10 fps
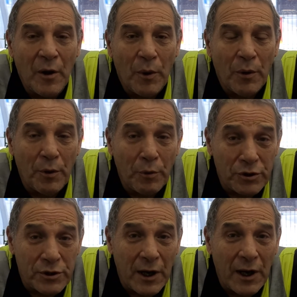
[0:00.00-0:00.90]
where we will
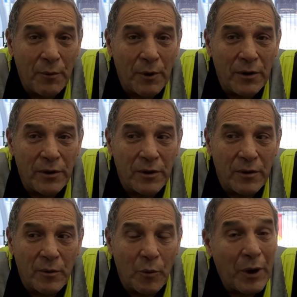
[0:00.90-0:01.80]
start with
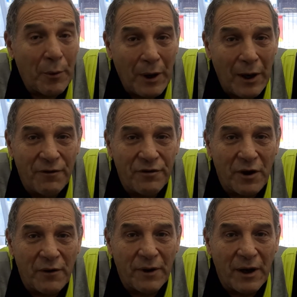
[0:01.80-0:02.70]
where we left
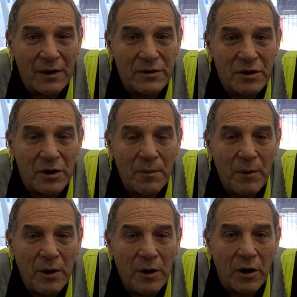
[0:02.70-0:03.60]
off last time,
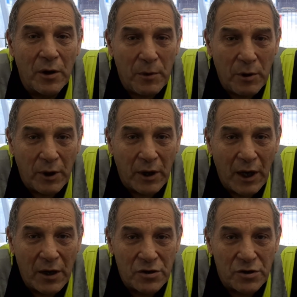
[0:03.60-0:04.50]

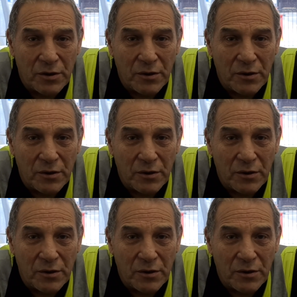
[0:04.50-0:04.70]
communication.